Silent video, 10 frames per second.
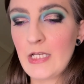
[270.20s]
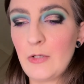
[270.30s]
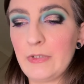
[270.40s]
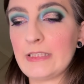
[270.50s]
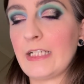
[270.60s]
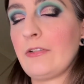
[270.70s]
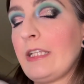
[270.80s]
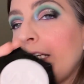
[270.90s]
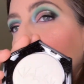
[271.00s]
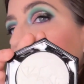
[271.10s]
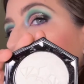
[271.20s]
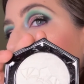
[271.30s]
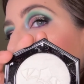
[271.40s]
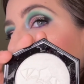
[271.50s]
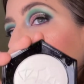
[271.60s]
which I don't think they're
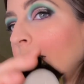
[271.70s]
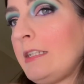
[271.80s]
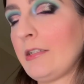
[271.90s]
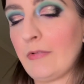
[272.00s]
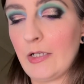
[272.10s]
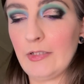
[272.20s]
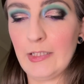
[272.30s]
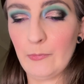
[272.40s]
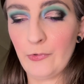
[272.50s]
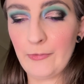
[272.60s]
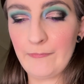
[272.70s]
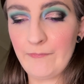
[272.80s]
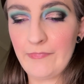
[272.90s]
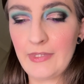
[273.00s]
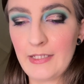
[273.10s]
even around anymore.
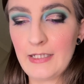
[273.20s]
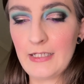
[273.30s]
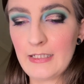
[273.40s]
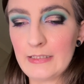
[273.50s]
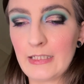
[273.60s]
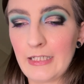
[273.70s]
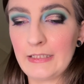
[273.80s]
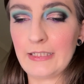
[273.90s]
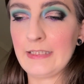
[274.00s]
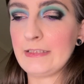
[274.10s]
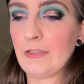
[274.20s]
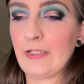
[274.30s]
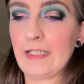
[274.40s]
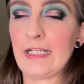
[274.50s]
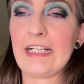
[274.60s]
highlight's the
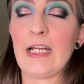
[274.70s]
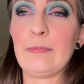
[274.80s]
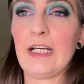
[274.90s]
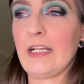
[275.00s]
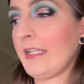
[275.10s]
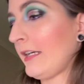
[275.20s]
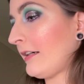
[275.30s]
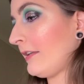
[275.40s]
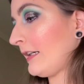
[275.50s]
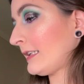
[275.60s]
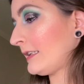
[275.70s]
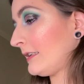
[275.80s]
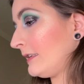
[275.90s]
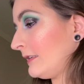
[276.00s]
only thing I kept out of the collection.